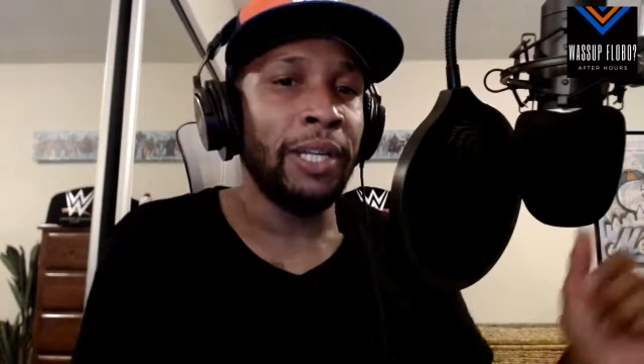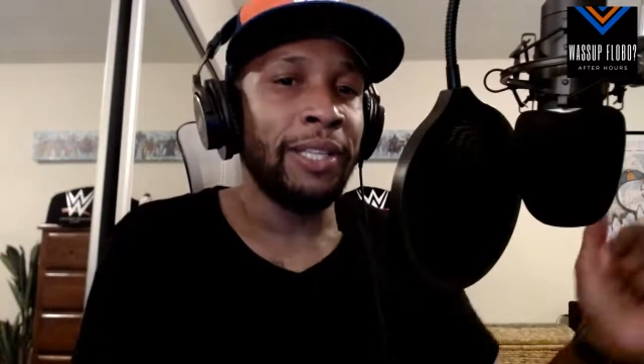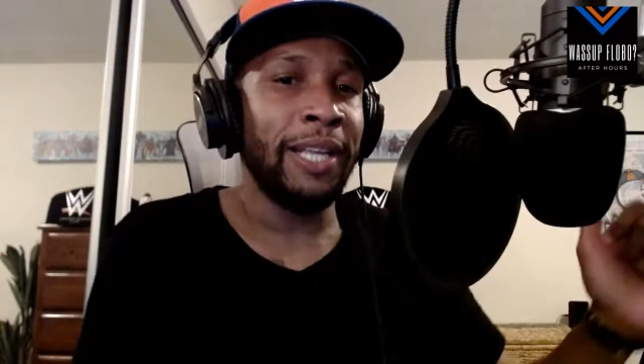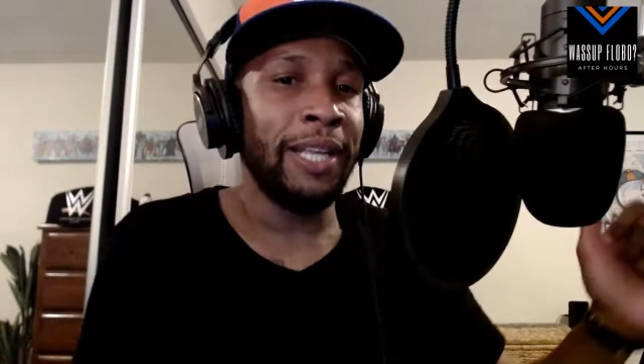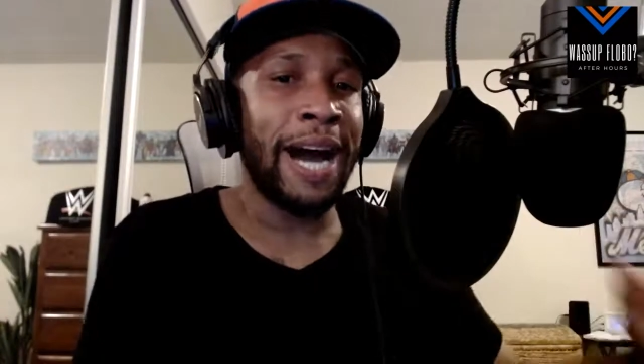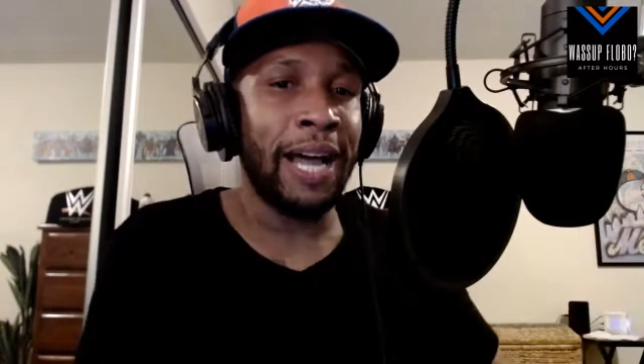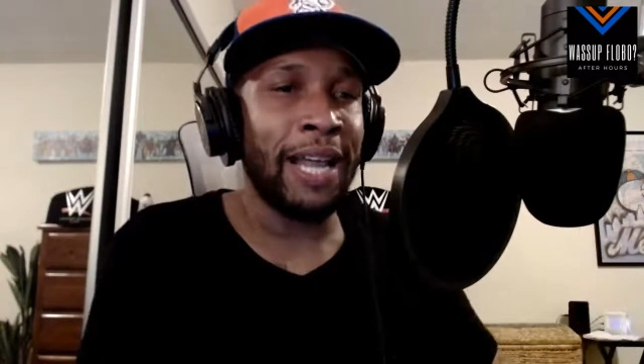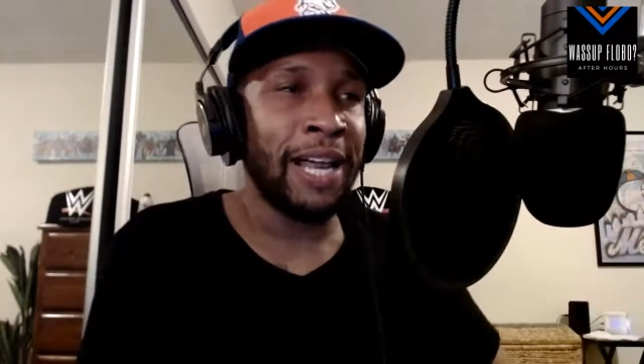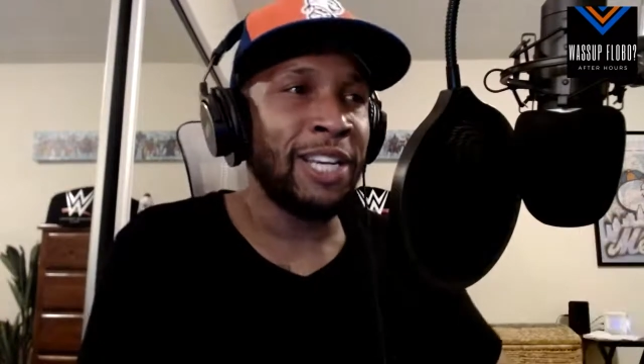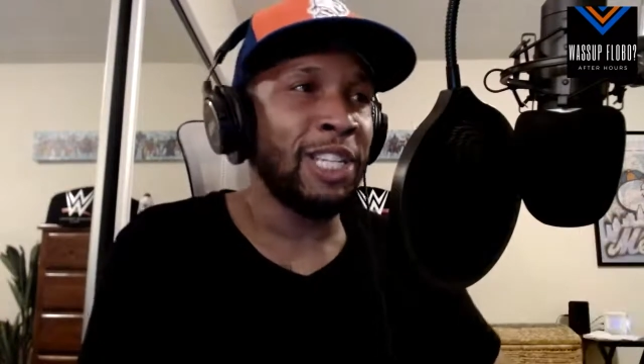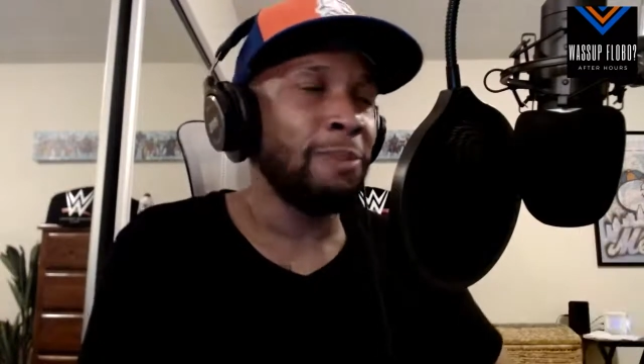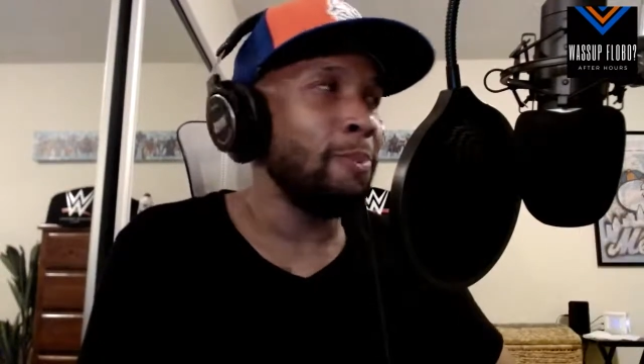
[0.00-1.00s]
they got a
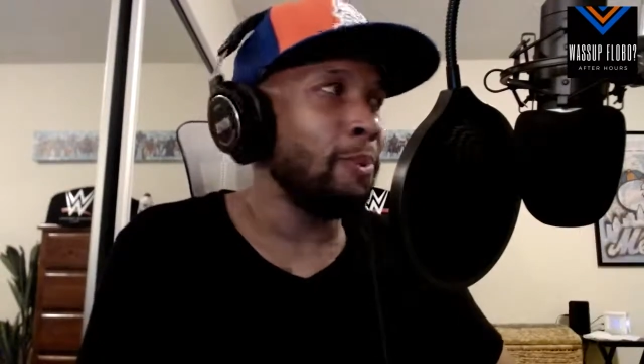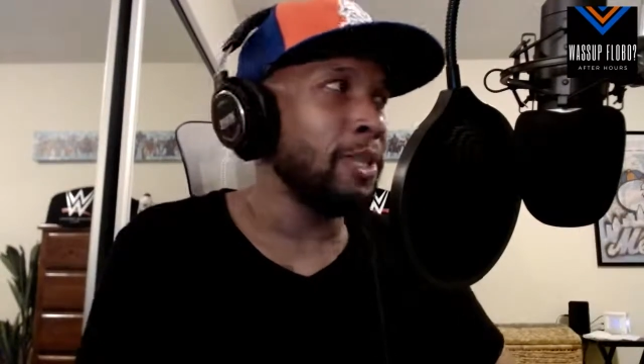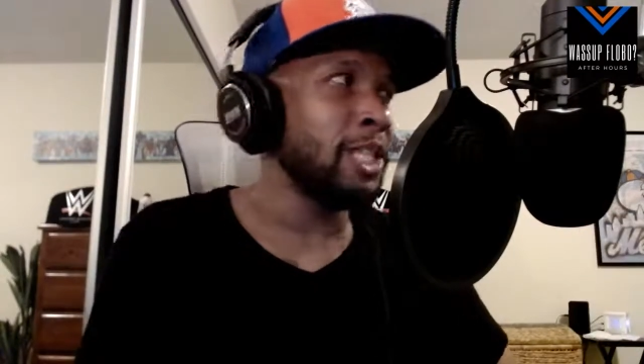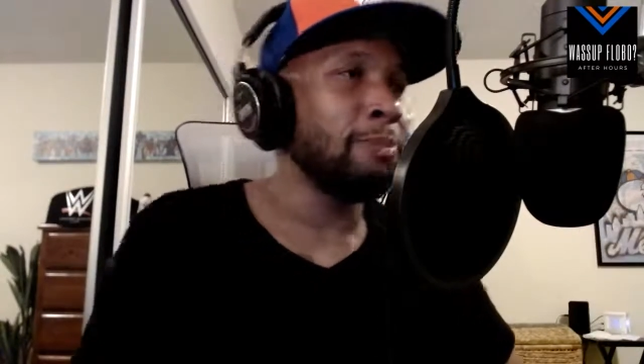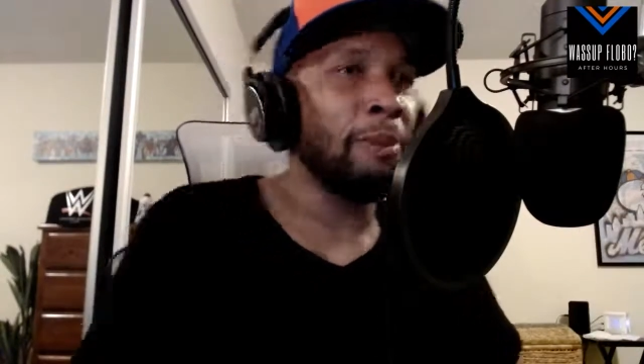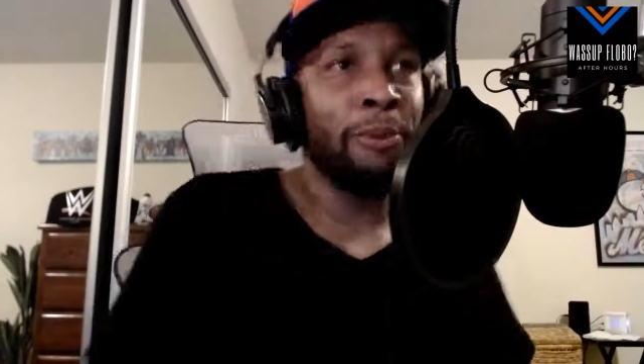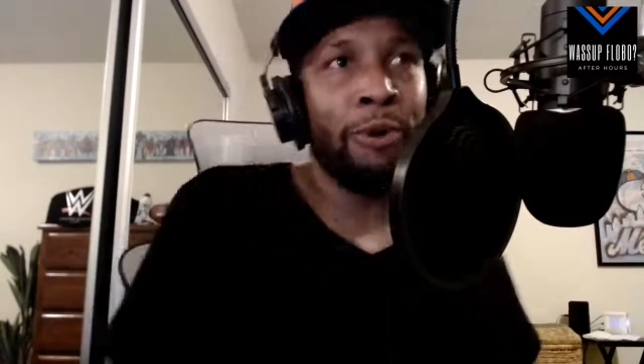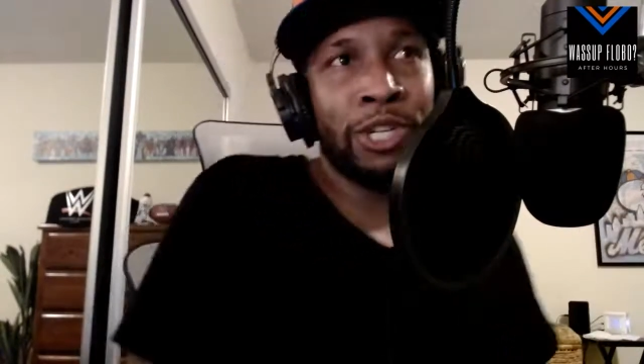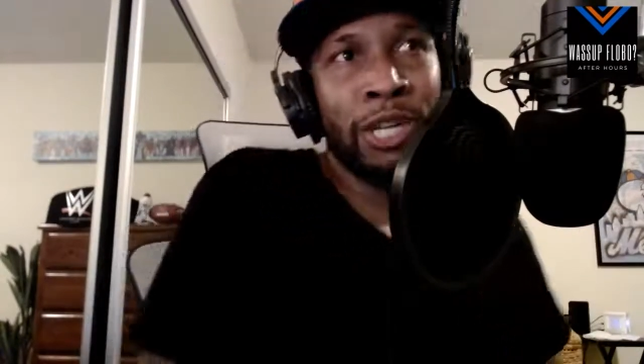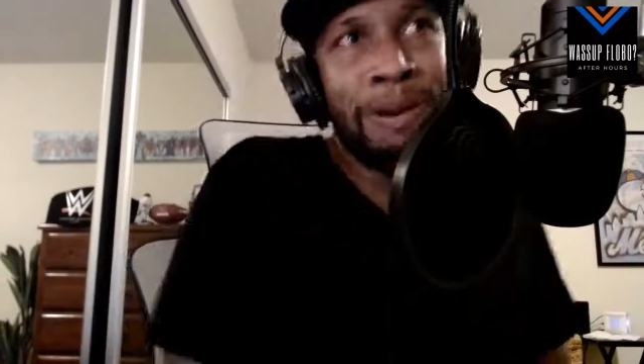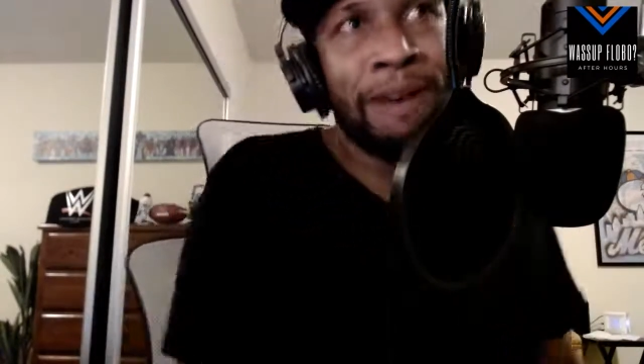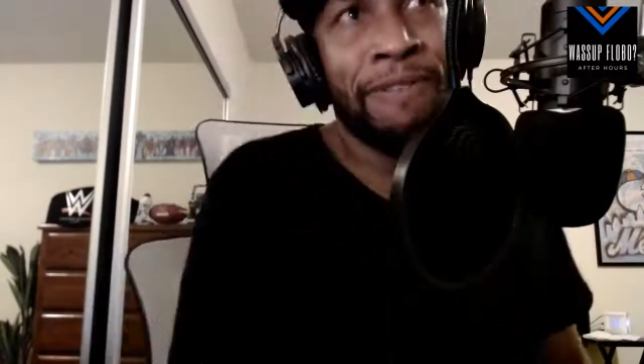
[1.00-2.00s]
lot of
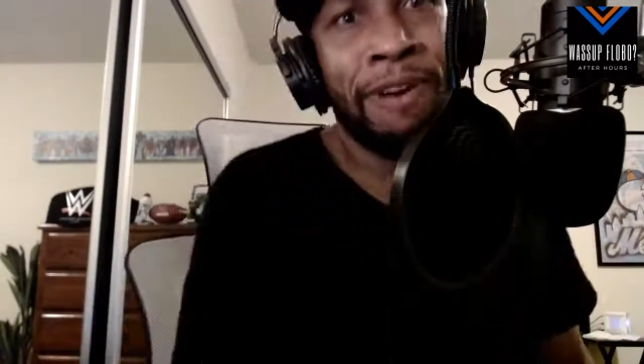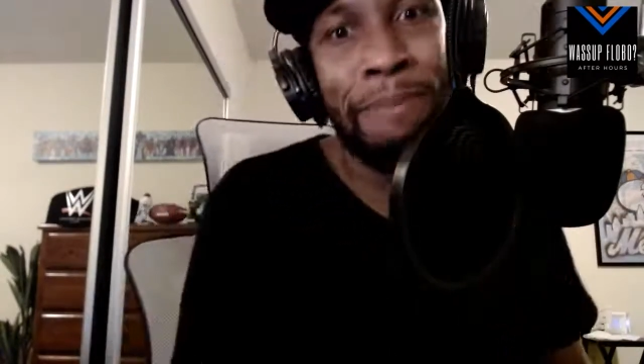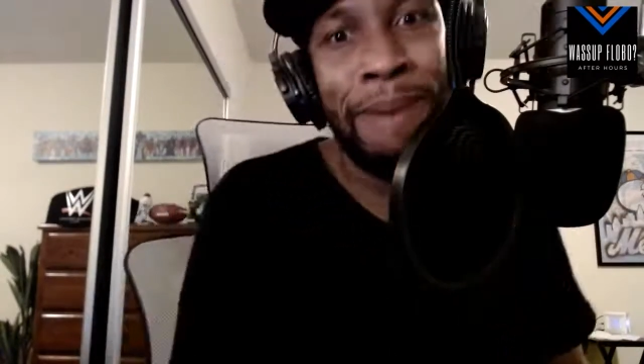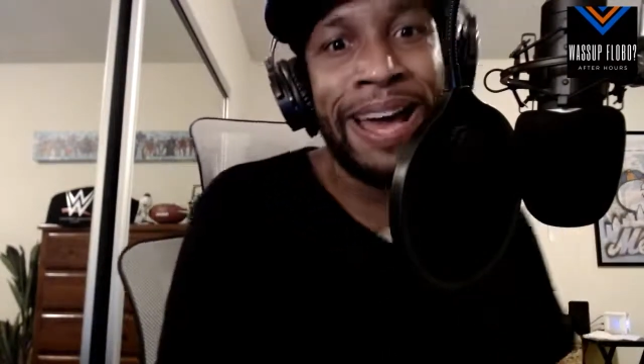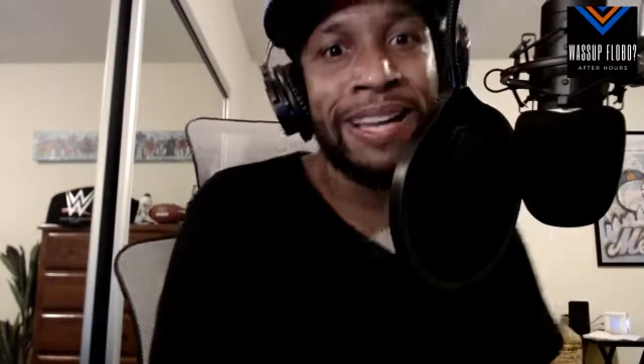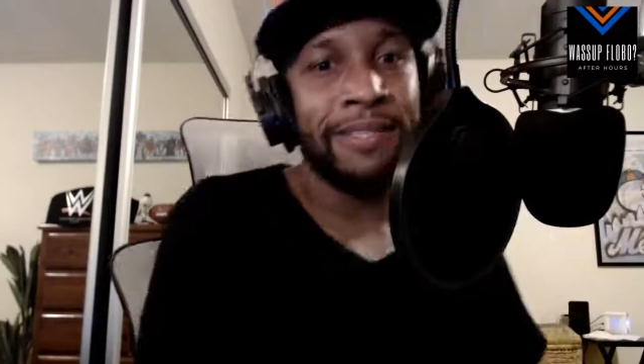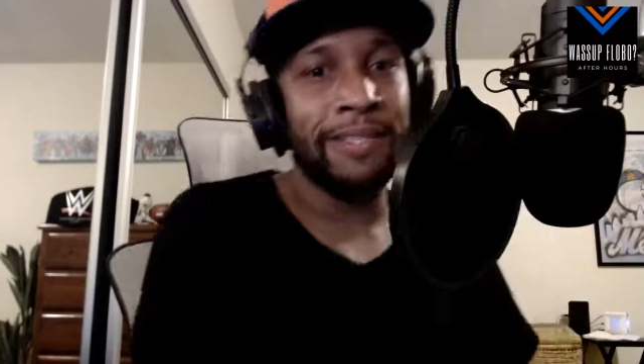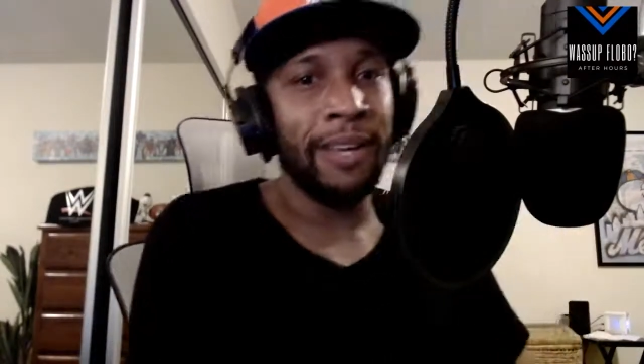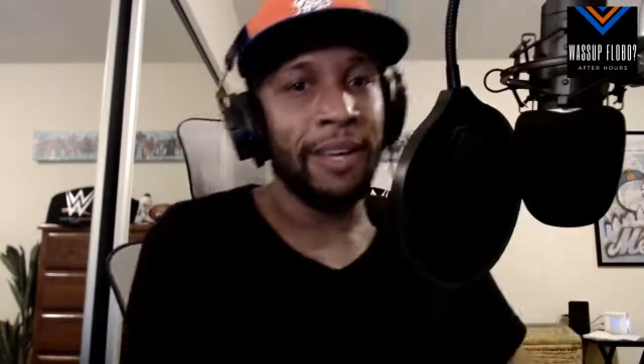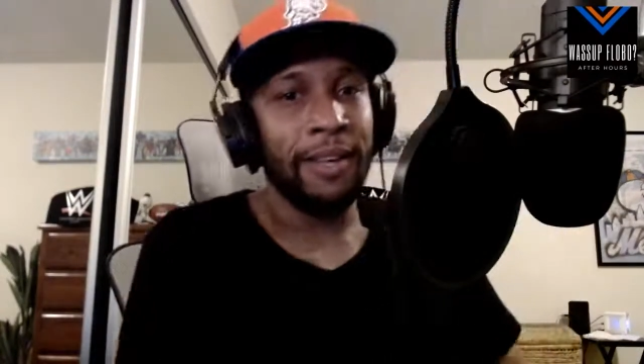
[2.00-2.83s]
disproportionate amount of commands.